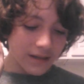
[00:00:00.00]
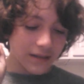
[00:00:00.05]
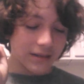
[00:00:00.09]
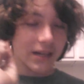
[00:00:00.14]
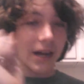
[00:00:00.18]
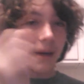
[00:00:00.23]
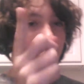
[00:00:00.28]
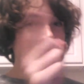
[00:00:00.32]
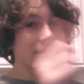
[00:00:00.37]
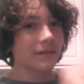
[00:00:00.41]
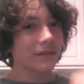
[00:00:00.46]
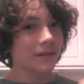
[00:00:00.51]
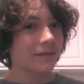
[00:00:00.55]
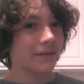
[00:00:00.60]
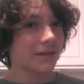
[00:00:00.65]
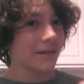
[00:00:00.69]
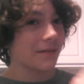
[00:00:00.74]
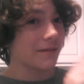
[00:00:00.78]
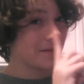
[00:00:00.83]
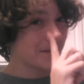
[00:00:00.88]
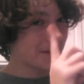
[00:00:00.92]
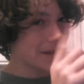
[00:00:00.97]
Comical
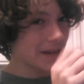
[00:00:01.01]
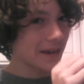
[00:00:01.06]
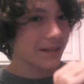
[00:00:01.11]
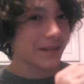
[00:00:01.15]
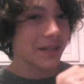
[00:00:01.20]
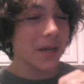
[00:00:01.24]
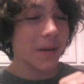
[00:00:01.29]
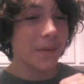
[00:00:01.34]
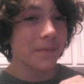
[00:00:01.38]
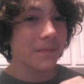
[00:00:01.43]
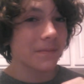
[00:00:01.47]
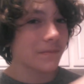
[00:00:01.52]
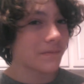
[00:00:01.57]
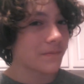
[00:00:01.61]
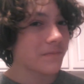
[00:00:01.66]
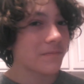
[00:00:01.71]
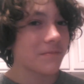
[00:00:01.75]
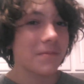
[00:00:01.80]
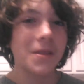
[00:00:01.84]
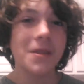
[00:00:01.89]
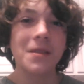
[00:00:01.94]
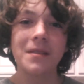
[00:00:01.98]
Reviews. Yes, I'm
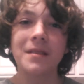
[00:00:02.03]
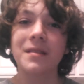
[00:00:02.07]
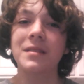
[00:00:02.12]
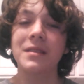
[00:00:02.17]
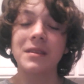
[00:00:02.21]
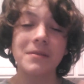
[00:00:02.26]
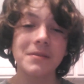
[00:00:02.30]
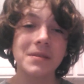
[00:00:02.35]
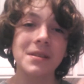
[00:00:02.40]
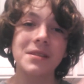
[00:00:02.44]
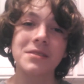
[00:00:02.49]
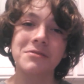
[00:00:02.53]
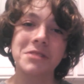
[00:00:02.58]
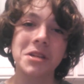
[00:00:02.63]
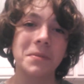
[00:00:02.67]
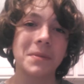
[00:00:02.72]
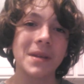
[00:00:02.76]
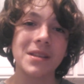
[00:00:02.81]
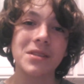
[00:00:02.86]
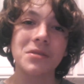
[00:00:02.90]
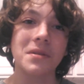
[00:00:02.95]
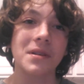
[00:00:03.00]
using the script
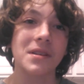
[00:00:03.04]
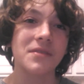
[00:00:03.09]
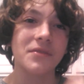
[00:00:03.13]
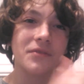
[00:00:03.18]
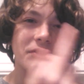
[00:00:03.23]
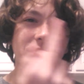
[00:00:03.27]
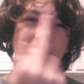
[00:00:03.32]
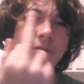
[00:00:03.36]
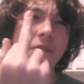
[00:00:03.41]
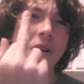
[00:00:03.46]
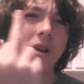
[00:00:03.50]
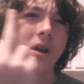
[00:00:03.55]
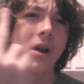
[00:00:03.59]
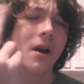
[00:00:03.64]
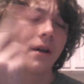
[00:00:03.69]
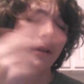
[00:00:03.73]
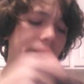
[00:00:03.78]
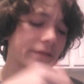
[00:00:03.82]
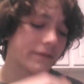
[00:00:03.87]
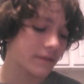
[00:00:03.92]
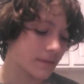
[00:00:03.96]
as always. Fuck off.